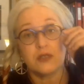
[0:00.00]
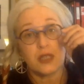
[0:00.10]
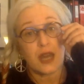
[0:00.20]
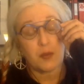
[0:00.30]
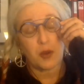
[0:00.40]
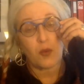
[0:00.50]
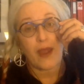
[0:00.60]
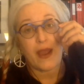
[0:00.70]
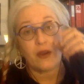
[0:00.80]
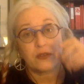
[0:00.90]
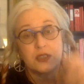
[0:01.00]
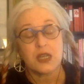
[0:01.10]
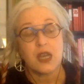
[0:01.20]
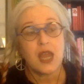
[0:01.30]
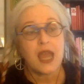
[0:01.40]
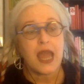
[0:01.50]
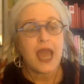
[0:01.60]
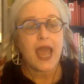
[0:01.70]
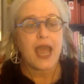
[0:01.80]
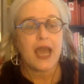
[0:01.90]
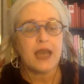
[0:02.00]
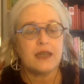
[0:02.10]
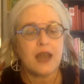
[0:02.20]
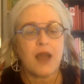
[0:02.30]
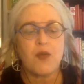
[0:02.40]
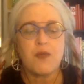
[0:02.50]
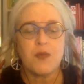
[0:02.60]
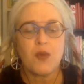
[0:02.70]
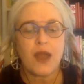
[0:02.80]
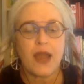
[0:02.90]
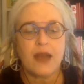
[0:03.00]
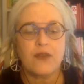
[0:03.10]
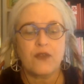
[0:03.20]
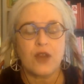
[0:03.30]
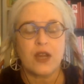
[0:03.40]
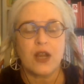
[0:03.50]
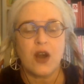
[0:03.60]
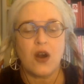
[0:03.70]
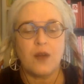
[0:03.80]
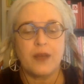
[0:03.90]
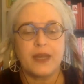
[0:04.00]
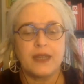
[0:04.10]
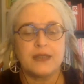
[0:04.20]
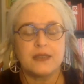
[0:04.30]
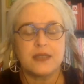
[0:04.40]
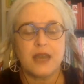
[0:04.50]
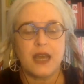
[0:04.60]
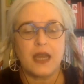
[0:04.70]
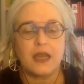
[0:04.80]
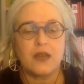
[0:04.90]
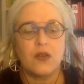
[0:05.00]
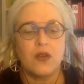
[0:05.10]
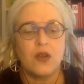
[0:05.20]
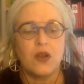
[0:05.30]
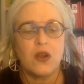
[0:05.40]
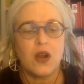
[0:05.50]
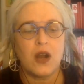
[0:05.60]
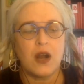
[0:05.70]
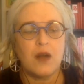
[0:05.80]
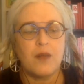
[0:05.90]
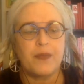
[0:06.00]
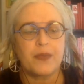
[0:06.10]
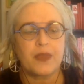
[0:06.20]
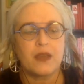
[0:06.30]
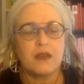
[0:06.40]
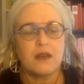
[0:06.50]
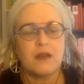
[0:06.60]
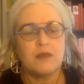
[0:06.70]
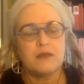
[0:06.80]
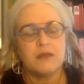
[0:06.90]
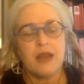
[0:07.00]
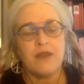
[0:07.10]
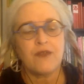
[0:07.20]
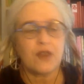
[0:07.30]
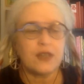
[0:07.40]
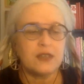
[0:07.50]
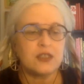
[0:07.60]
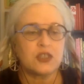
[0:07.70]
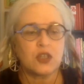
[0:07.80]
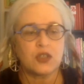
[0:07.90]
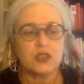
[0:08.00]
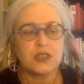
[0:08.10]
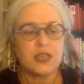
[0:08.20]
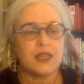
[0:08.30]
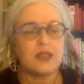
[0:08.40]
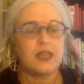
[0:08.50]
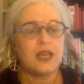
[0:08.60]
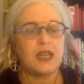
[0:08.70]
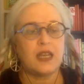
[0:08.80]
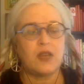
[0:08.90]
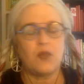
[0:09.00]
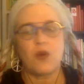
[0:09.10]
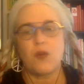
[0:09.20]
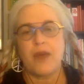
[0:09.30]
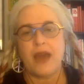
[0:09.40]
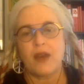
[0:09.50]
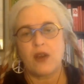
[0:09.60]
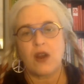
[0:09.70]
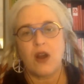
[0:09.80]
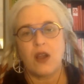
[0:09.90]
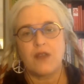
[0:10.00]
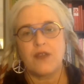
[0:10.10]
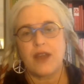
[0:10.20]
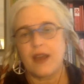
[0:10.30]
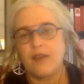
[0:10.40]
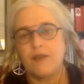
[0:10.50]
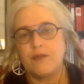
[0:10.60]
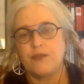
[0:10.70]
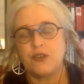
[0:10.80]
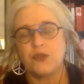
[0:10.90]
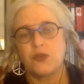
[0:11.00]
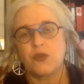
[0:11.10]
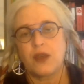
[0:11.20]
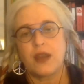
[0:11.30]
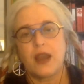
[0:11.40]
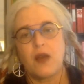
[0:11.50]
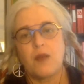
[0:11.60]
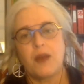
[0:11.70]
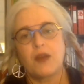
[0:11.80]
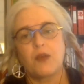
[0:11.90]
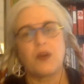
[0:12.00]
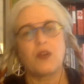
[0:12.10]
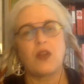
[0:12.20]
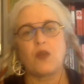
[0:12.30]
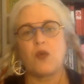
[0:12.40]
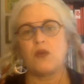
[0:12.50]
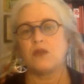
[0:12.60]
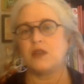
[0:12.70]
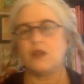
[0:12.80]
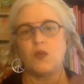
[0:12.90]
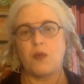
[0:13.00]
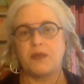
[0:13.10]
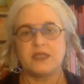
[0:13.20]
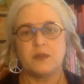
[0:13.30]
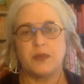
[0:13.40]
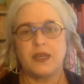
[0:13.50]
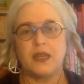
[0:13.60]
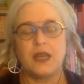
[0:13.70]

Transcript: You got to be around. And I remember I had a friend call me and say, um, my friends at church said that it won't matter at all if I have children right now. My career won't miss a beat.